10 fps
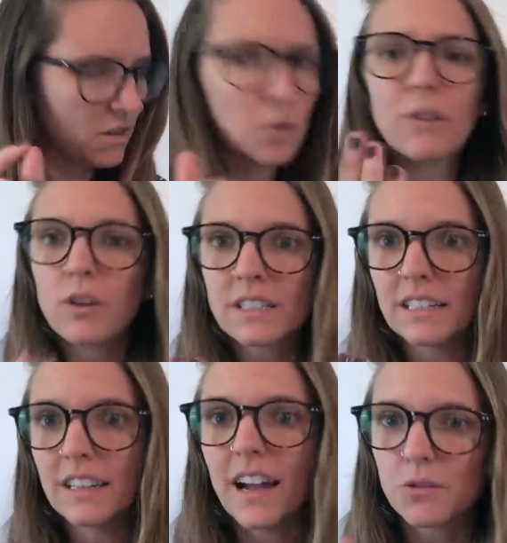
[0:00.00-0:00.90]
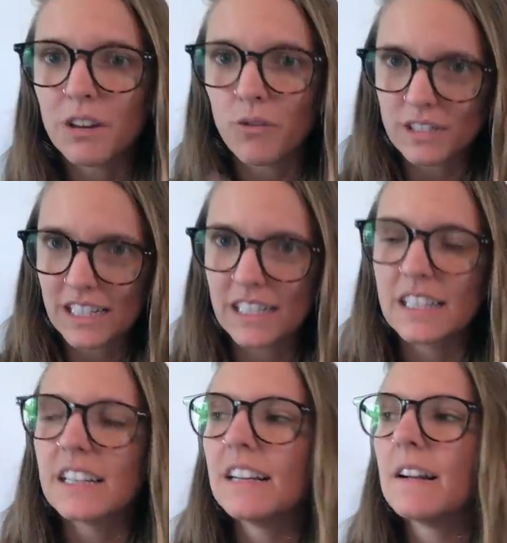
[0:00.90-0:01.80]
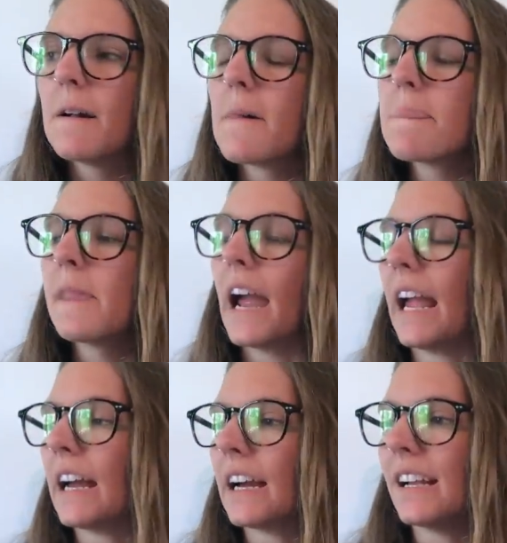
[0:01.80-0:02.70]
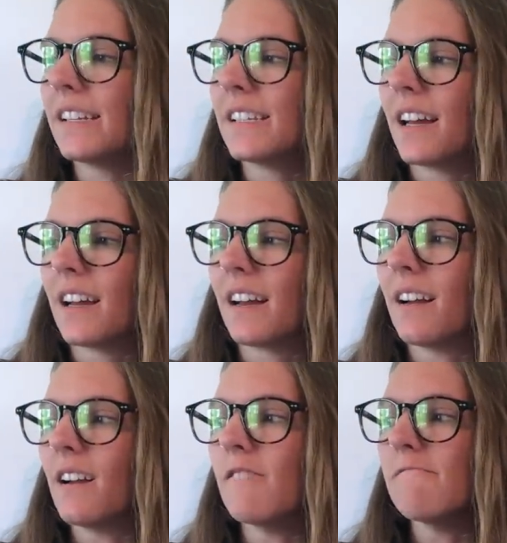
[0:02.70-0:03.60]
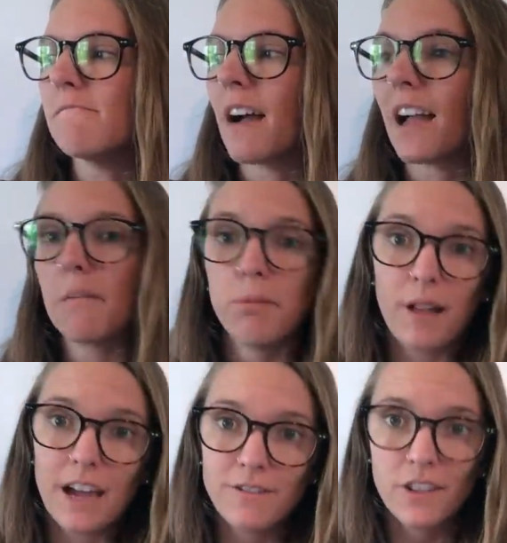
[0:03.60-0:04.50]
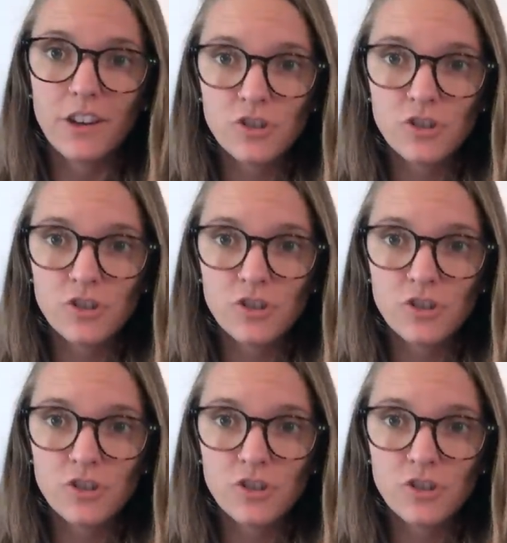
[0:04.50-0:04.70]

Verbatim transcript: 2014, yeah, 2014 and um, I applied for their